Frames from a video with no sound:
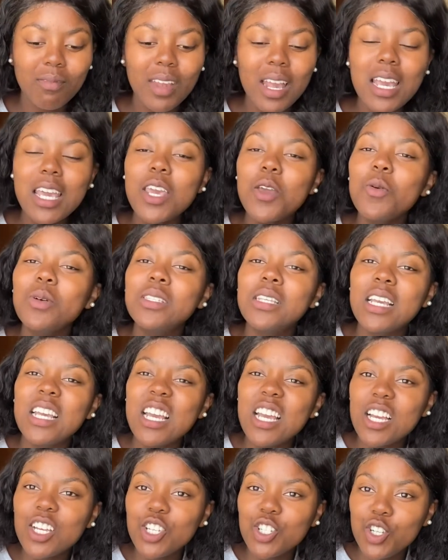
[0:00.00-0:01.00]
He was
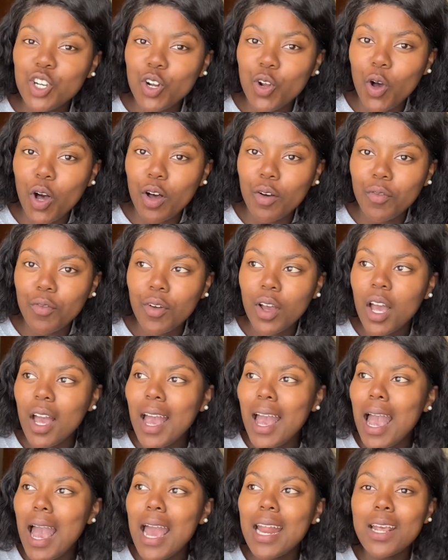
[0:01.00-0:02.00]
taking his shirt off,
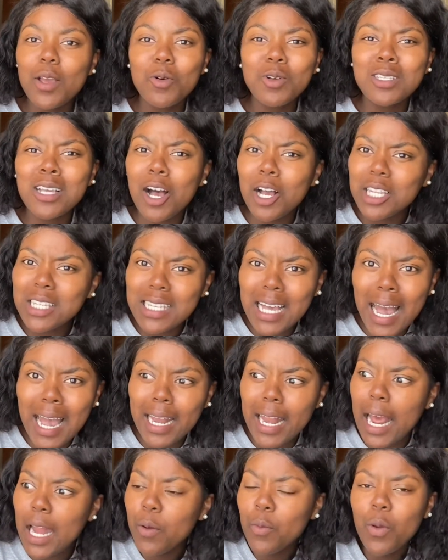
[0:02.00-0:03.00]
and he was outside,
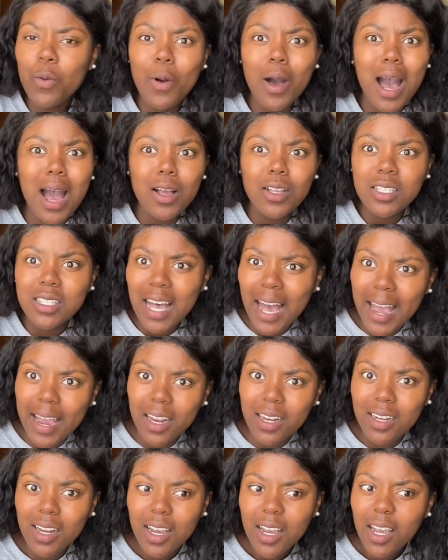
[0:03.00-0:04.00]
and we were
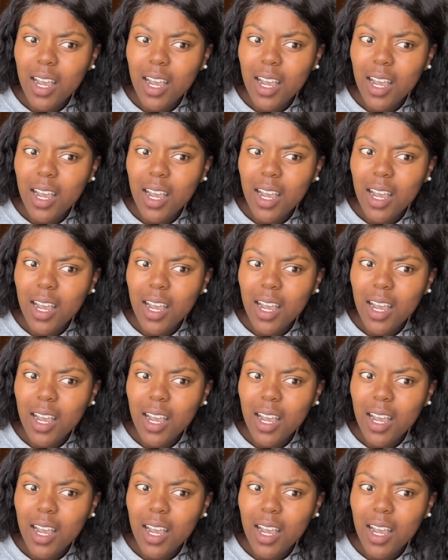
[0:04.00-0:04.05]
outside.